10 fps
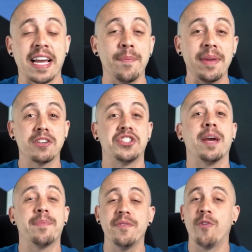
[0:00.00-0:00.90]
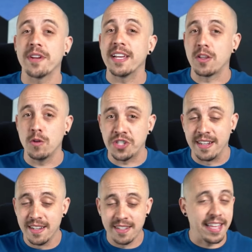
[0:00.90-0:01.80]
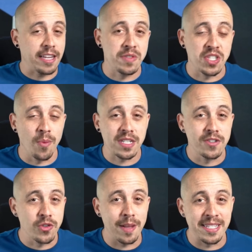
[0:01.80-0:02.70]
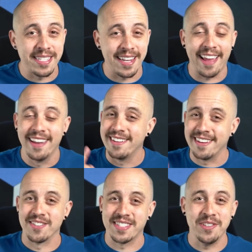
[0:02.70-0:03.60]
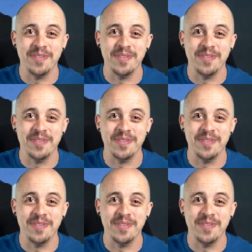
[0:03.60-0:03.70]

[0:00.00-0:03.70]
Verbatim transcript: be your champion for inclusion. Thank you so much for joining me today, and I'll see you next